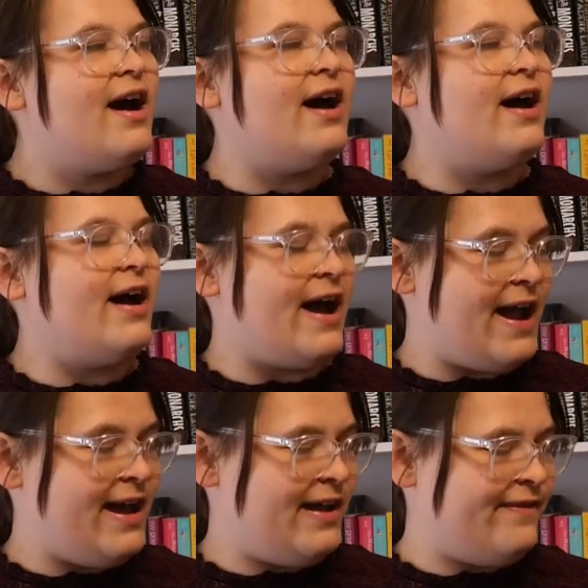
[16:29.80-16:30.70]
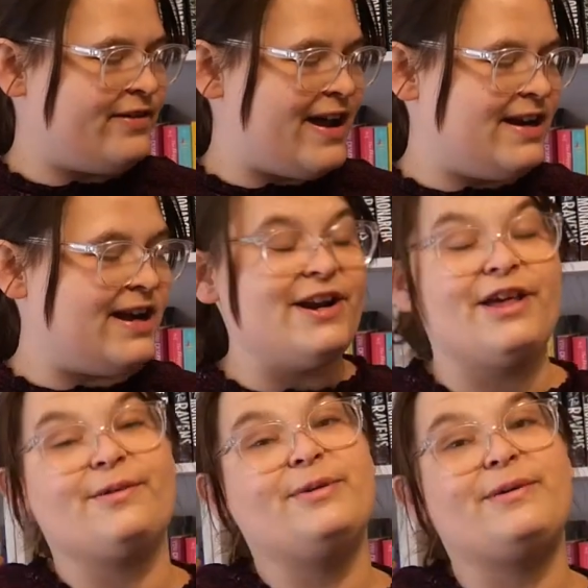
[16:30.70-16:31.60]
I have read
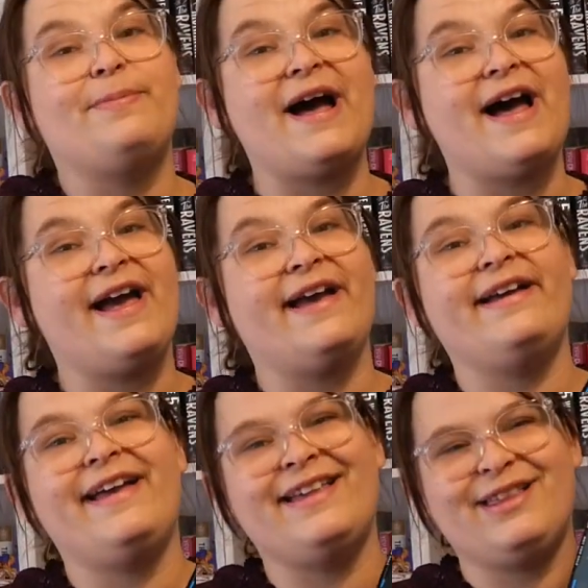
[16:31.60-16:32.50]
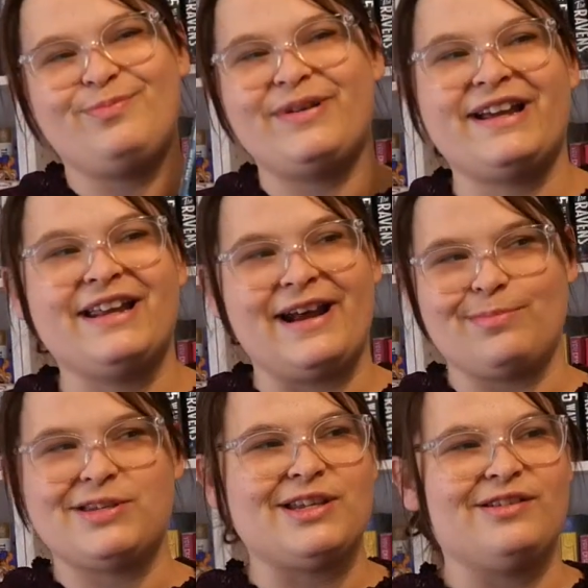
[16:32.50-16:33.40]
another book by Halen Beck and
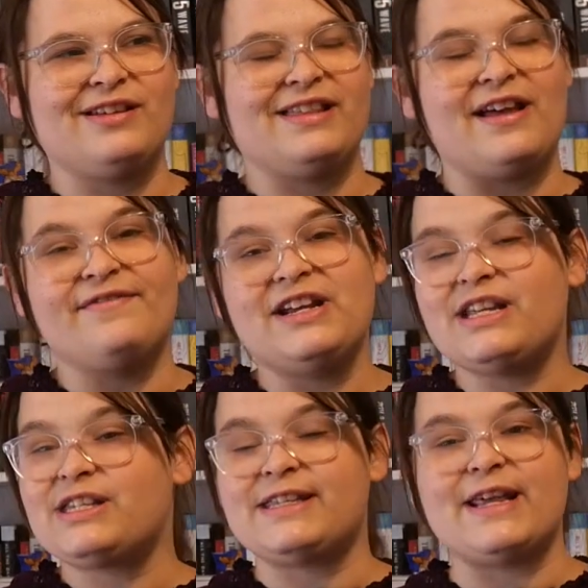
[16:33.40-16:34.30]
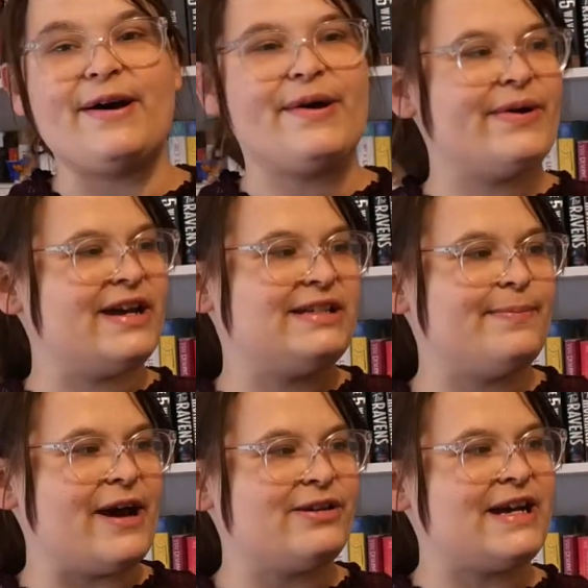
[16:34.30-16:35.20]
absolutely loved it. So it's
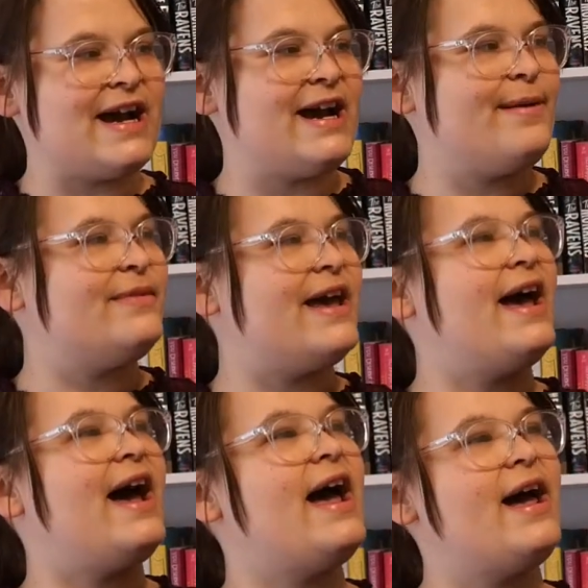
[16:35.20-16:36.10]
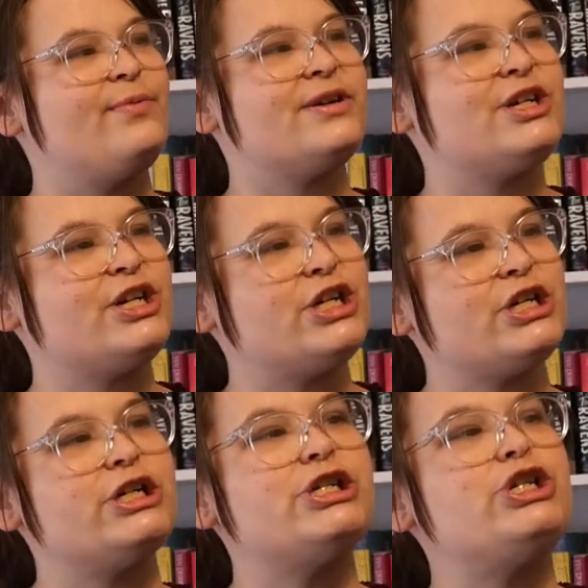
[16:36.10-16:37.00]
about time that I
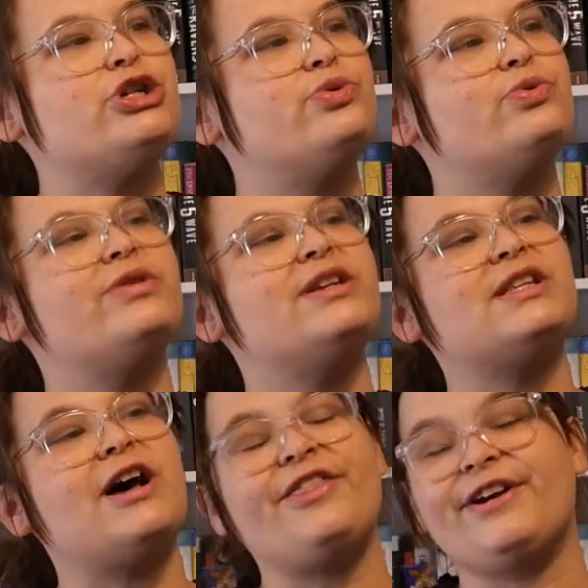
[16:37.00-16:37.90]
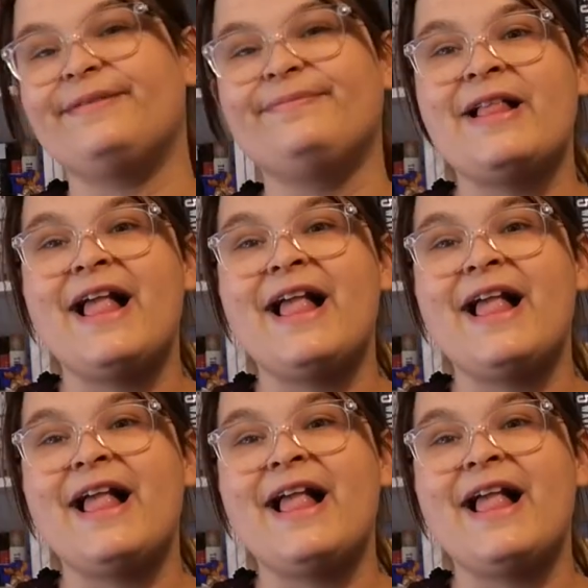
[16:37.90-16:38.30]
return to this author.